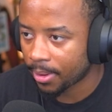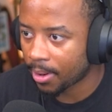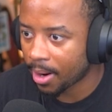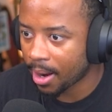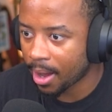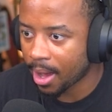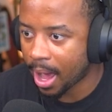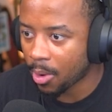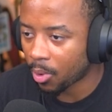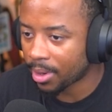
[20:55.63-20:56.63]
All right,
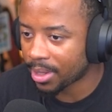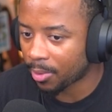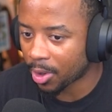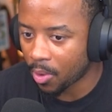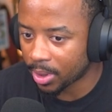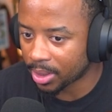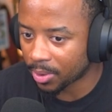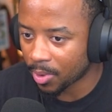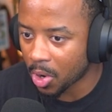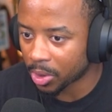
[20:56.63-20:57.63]
I worry that we're going in
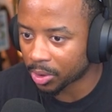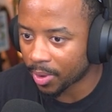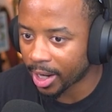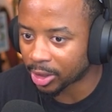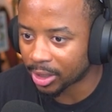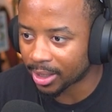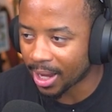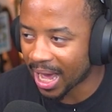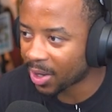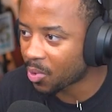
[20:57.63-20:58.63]
the wrong direction.
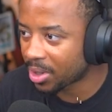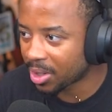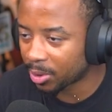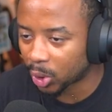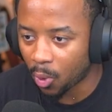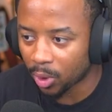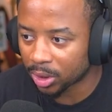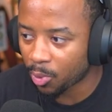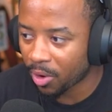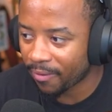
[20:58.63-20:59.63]
I don't want to go towards more